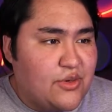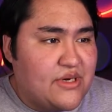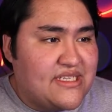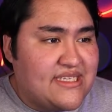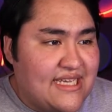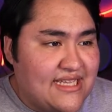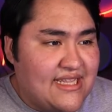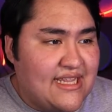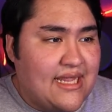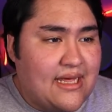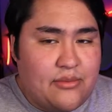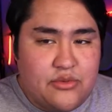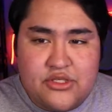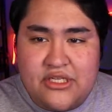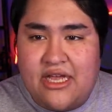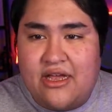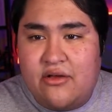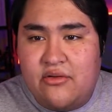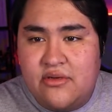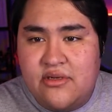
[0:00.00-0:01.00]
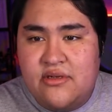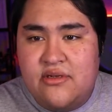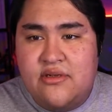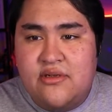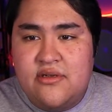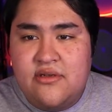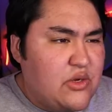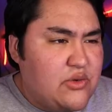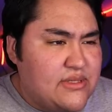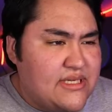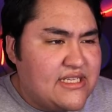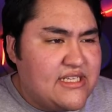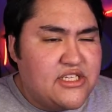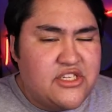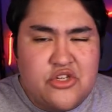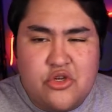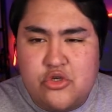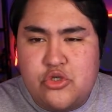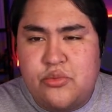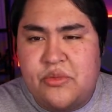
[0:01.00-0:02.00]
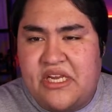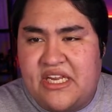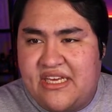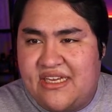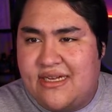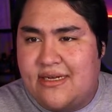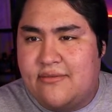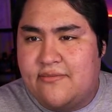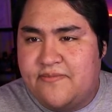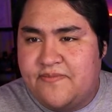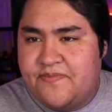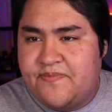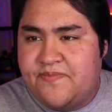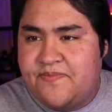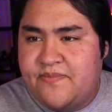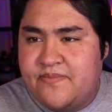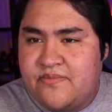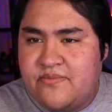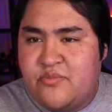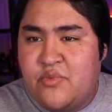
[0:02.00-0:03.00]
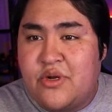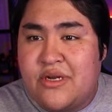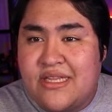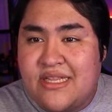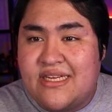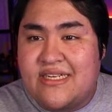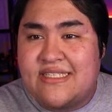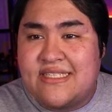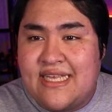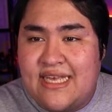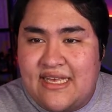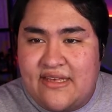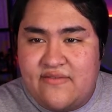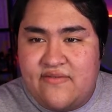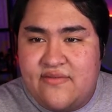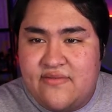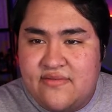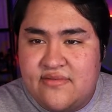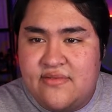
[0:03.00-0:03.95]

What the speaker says: we're going to take the labels out. I'm going to take the social media out. We're going to click save,